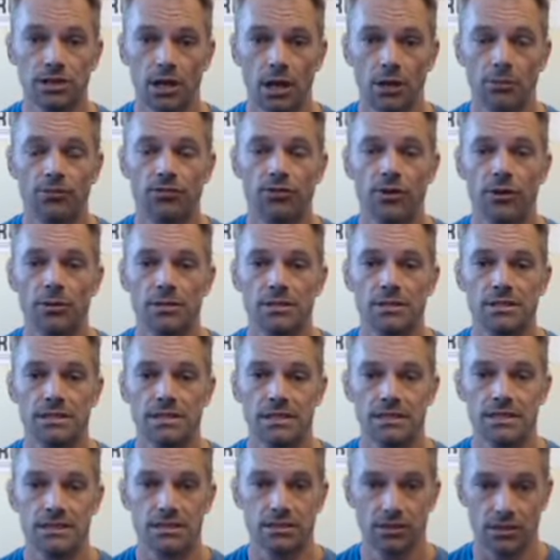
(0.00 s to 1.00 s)
come from, is
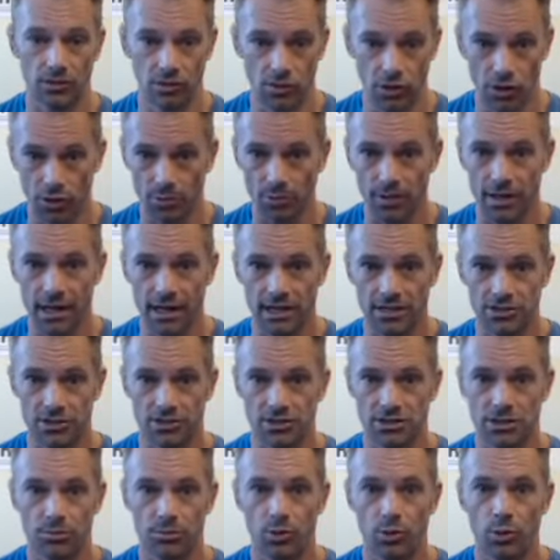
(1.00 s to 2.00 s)
this little bit extra
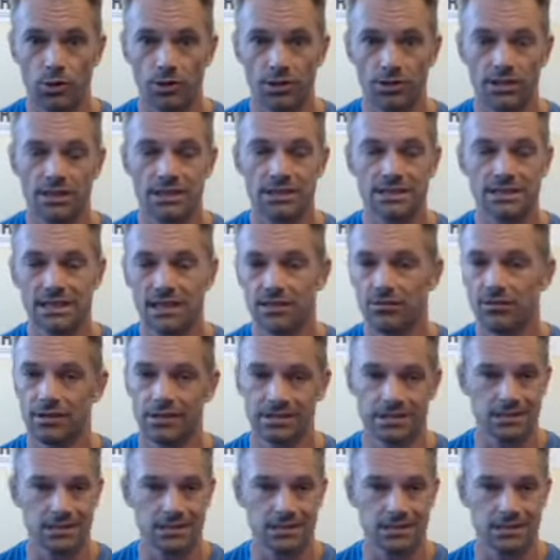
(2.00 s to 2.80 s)
support that it's giving.